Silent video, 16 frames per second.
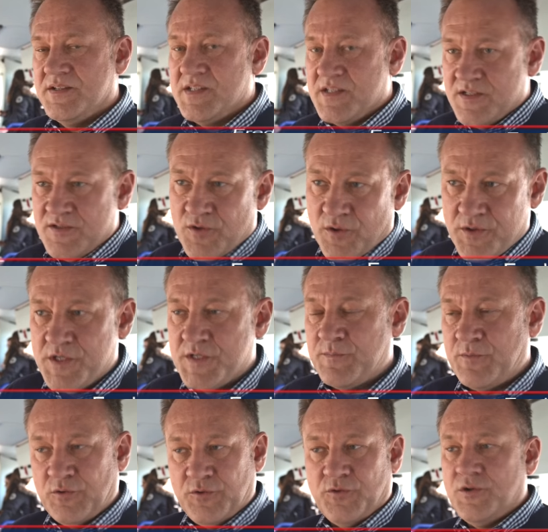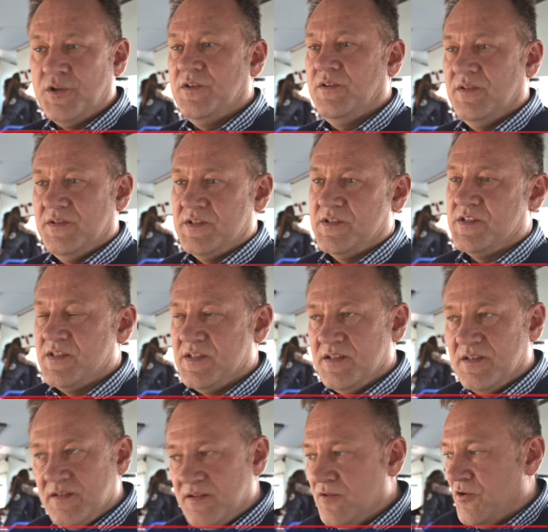It's a new product
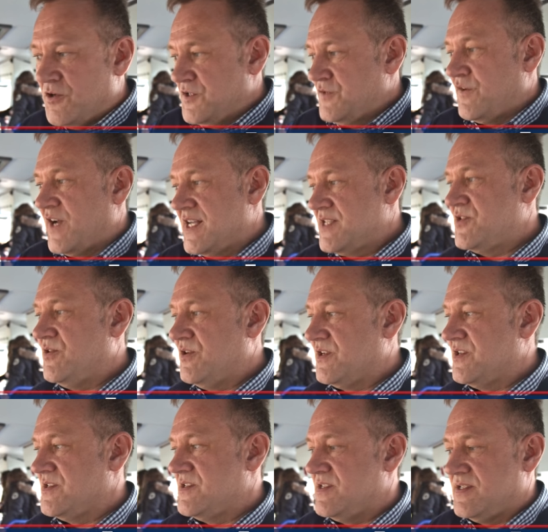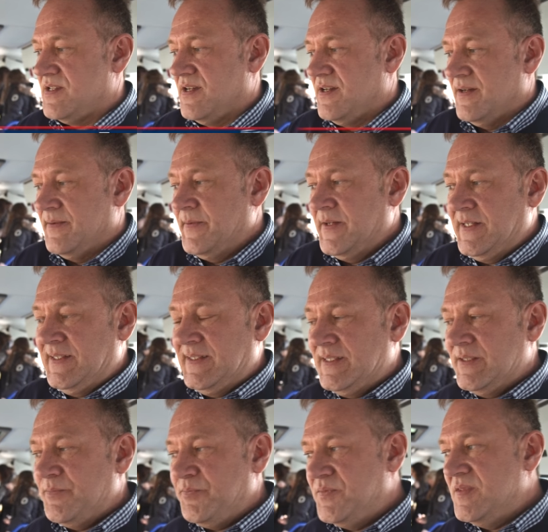and a new vehicle. Uh,
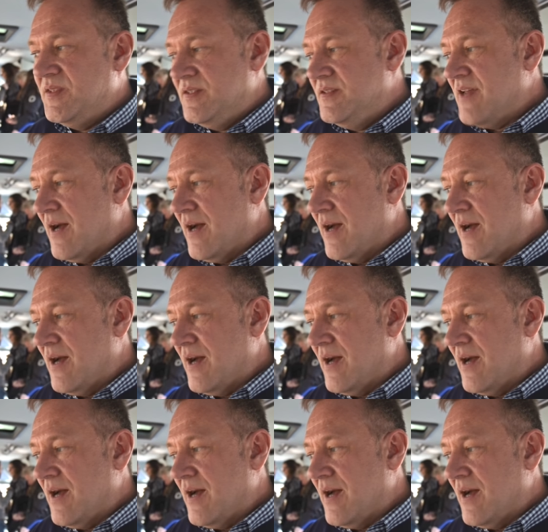and we had to